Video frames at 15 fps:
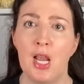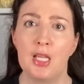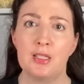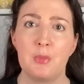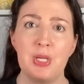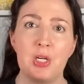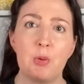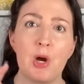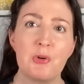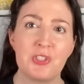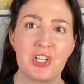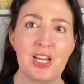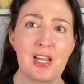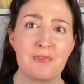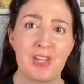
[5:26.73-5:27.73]
And let me quote
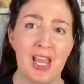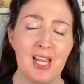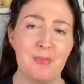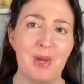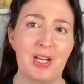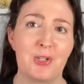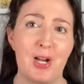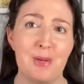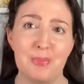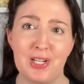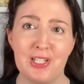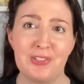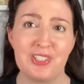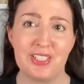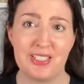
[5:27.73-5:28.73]
JFK. My
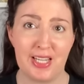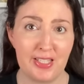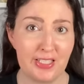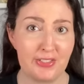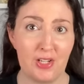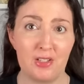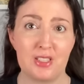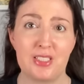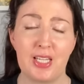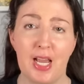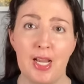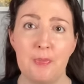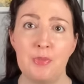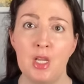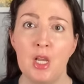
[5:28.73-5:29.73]
grandpa used to say this all the
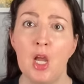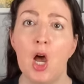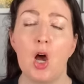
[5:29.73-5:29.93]
time.